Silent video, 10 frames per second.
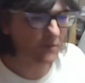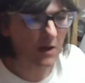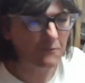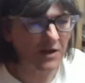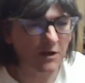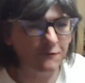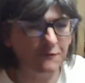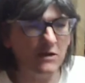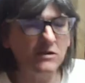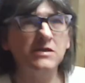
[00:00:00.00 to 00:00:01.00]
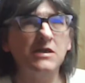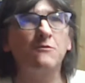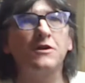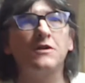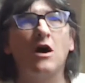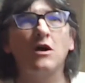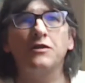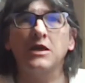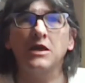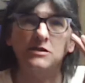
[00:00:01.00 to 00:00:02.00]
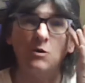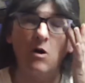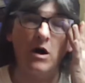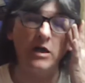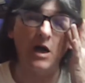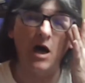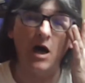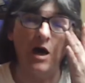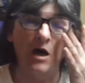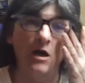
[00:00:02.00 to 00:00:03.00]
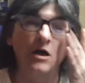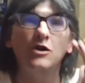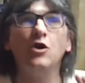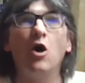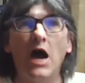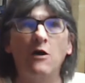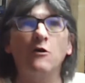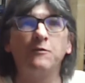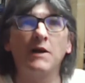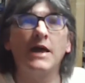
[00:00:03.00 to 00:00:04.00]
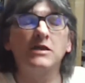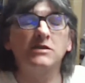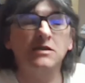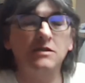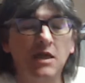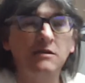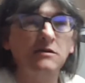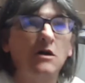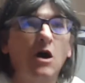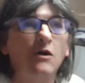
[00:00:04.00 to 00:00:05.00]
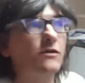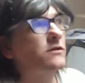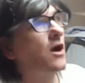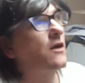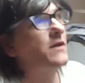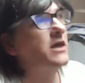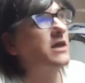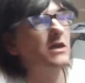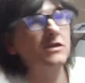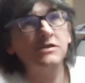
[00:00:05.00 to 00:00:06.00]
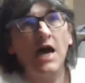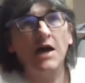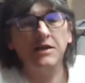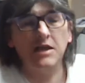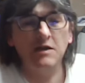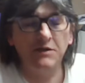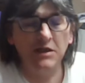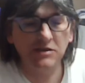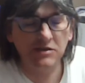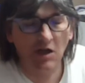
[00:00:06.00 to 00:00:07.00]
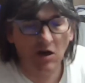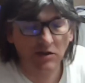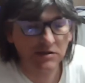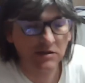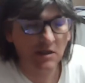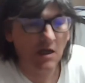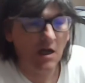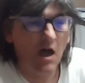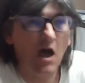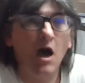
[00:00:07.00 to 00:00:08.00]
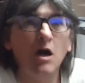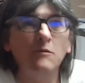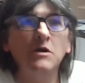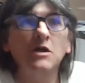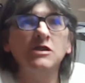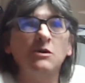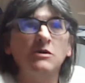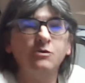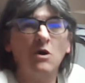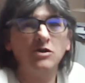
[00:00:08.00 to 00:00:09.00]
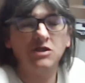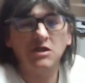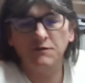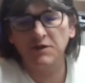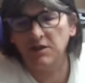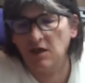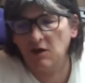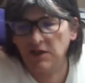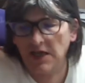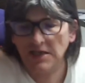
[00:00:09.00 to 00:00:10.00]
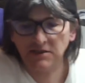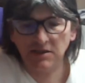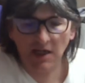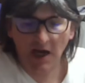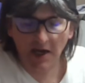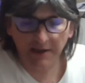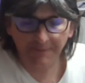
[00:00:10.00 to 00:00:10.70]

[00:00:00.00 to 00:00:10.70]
I found something that I think is quite not out of place on the Saturday evening slot. So I was watching a video yesterday.